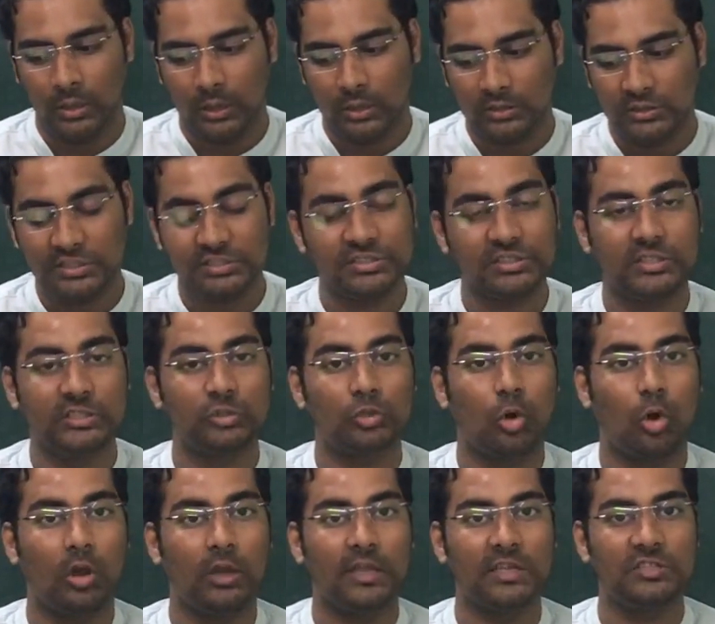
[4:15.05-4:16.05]
This is
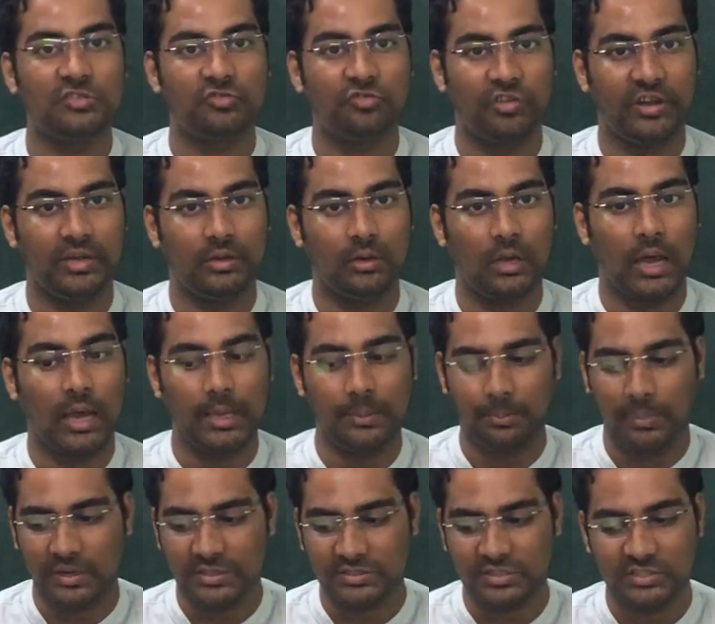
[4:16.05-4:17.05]
called as trade. I
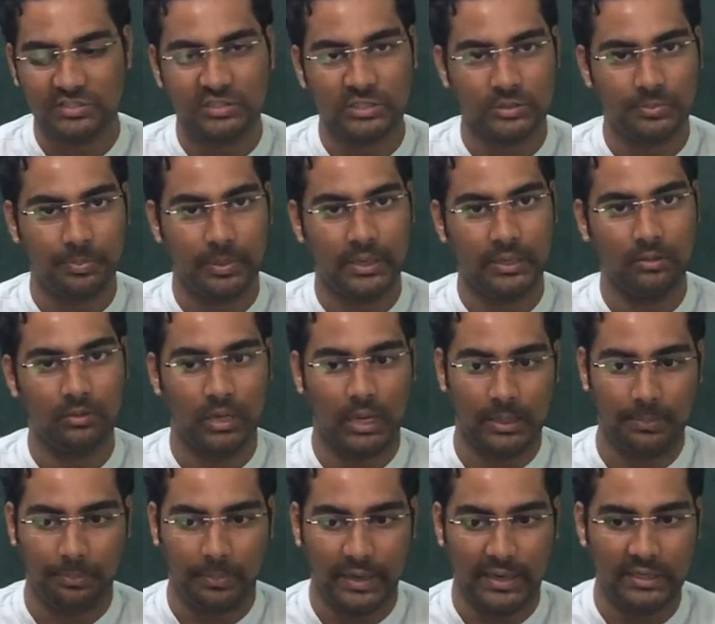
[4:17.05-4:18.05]
purchased this pen, I
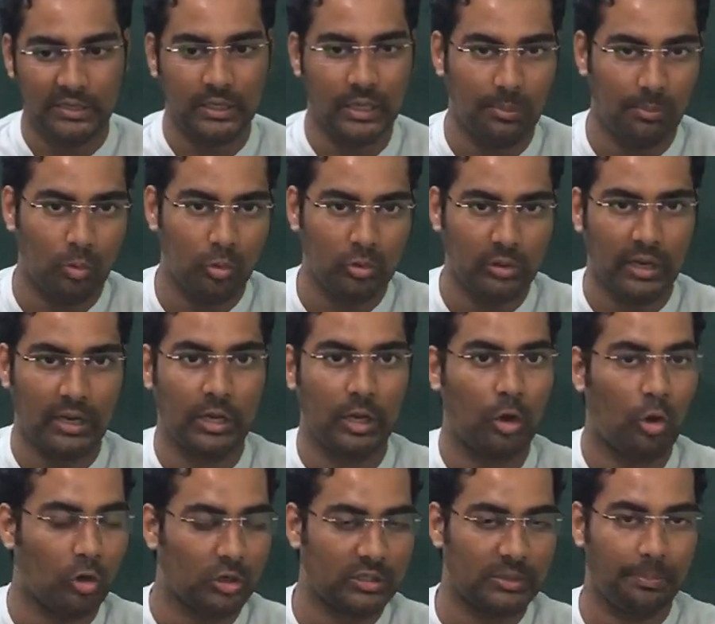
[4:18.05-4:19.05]
paid the amount and I
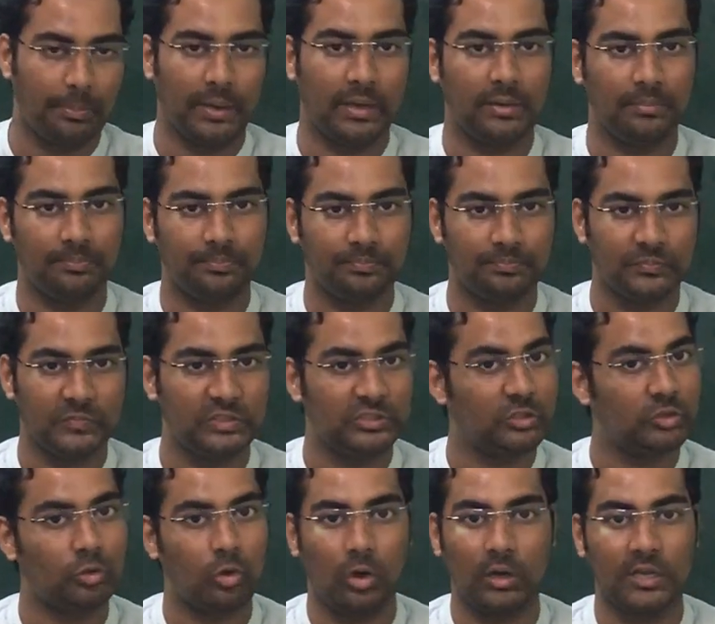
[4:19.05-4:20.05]
got the pen. This
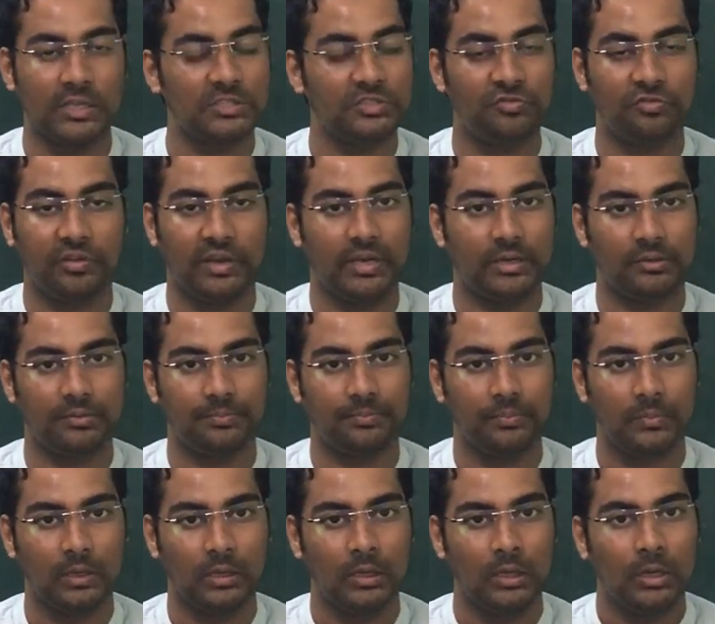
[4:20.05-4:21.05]
is called as
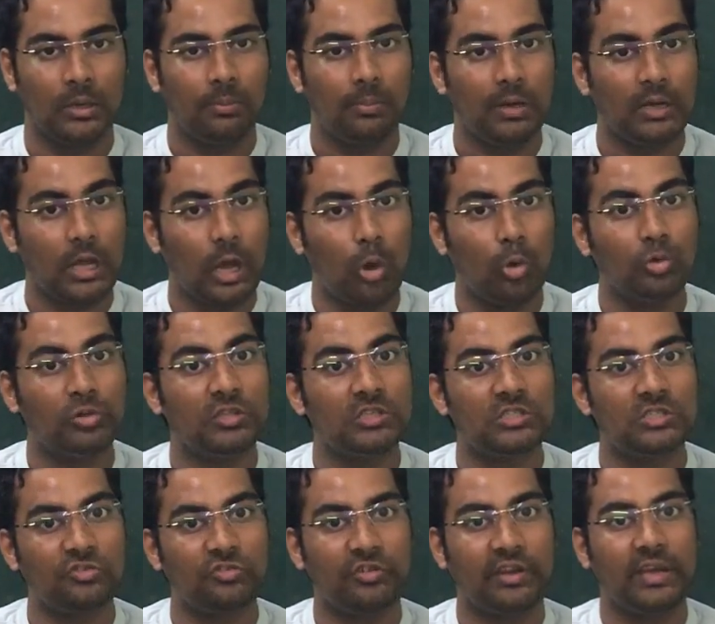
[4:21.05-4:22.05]
trade. But how
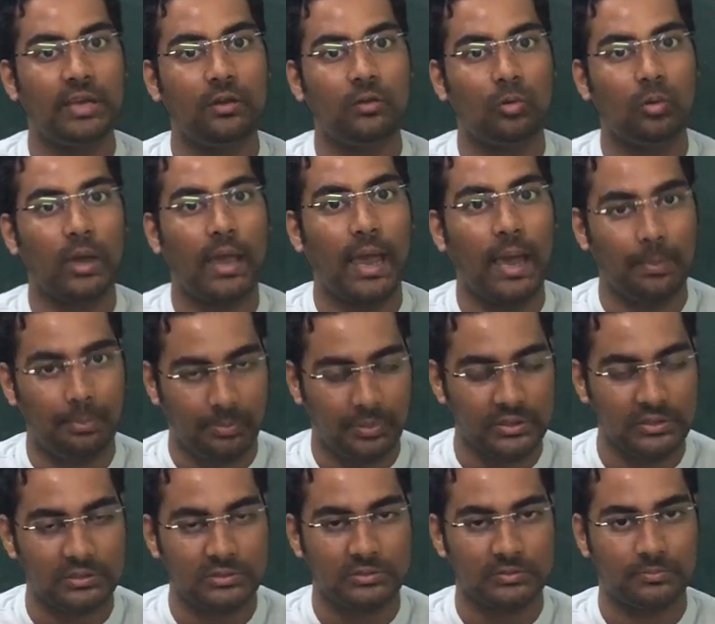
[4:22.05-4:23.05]
this trade
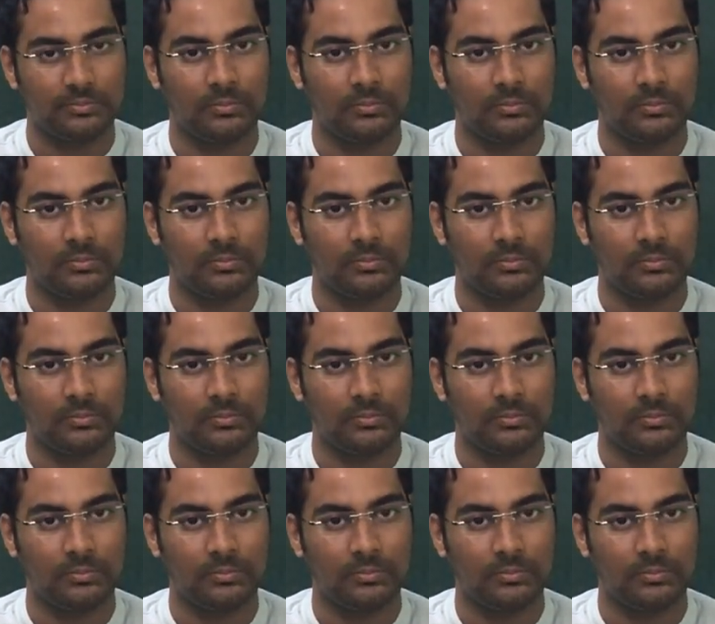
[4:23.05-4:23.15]
happened?